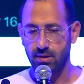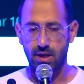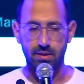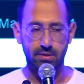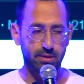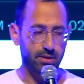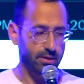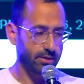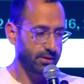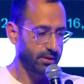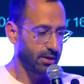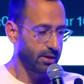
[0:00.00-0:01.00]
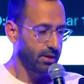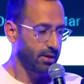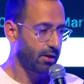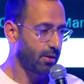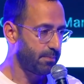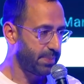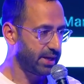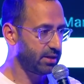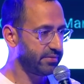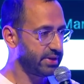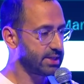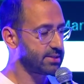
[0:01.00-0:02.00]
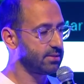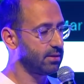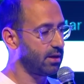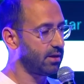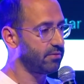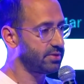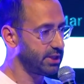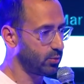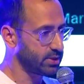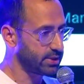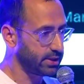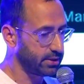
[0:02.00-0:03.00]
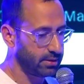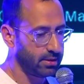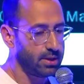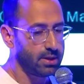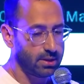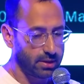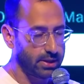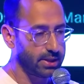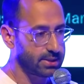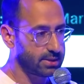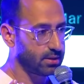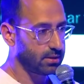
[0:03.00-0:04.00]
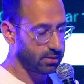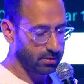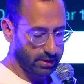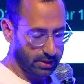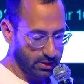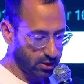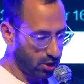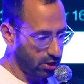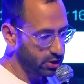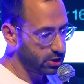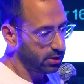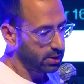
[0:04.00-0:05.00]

on the competitiveness of sequencing is large.